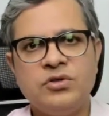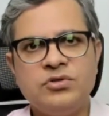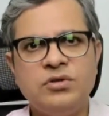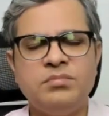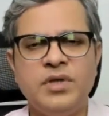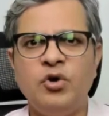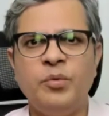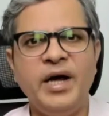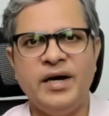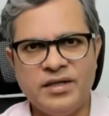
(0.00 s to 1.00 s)
so there would
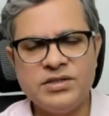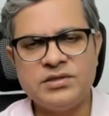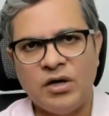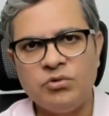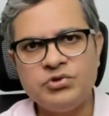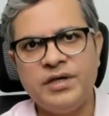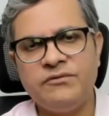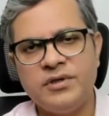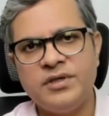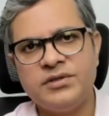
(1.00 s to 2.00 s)
be at least 1,000
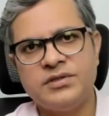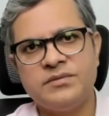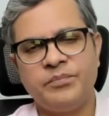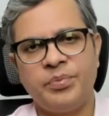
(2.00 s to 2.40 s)
words,